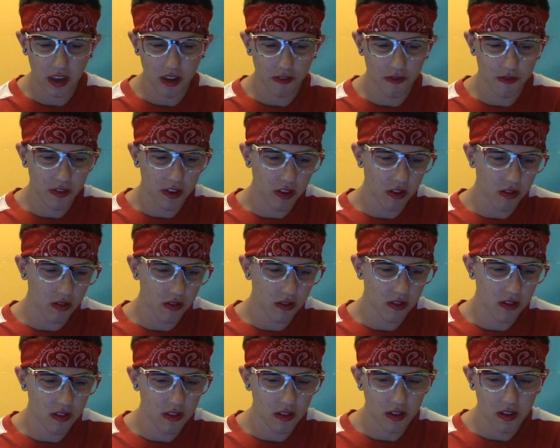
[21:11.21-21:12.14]

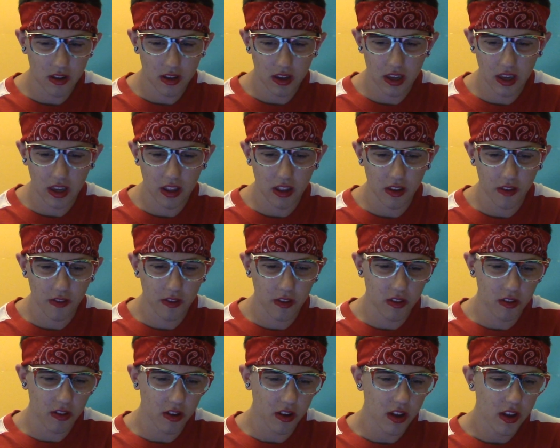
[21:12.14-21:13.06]
confused. Getting
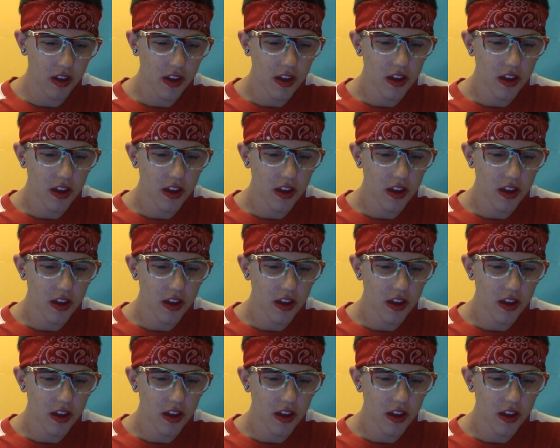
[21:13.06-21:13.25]
confused. Look.